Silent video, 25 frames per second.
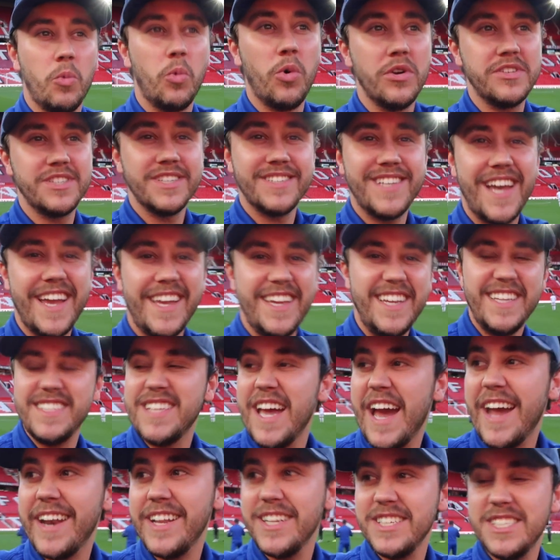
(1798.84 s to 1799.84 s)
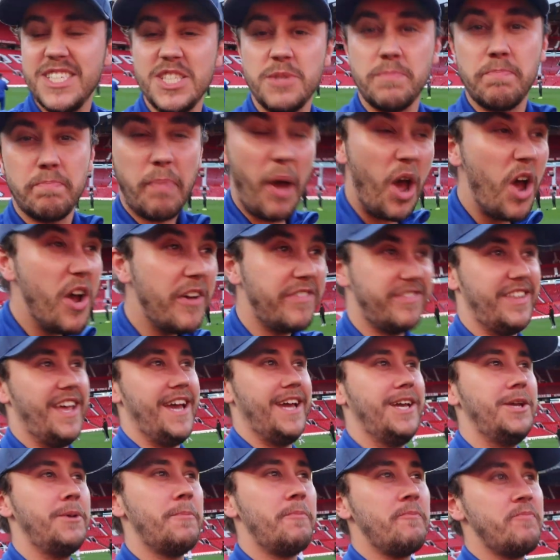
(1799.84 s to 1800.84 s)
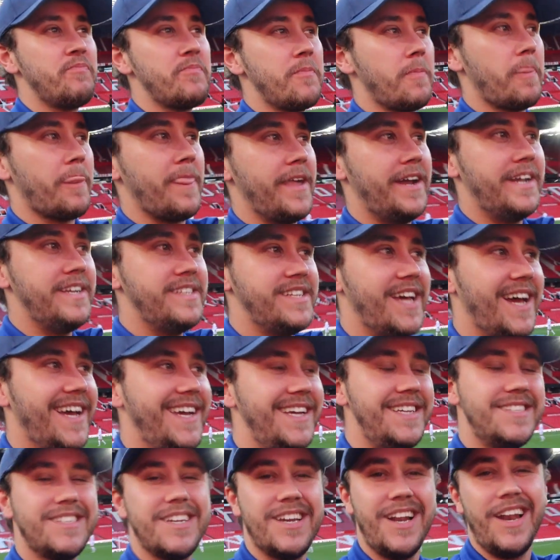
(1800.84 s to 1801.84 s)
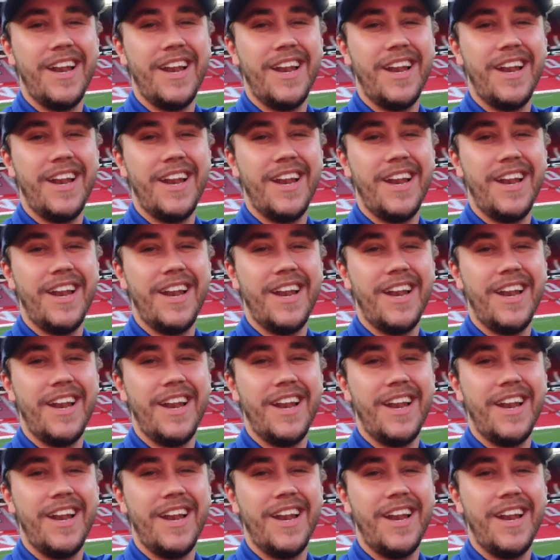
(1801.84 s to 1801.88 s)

What a day he's had. It's his birthday and he's at his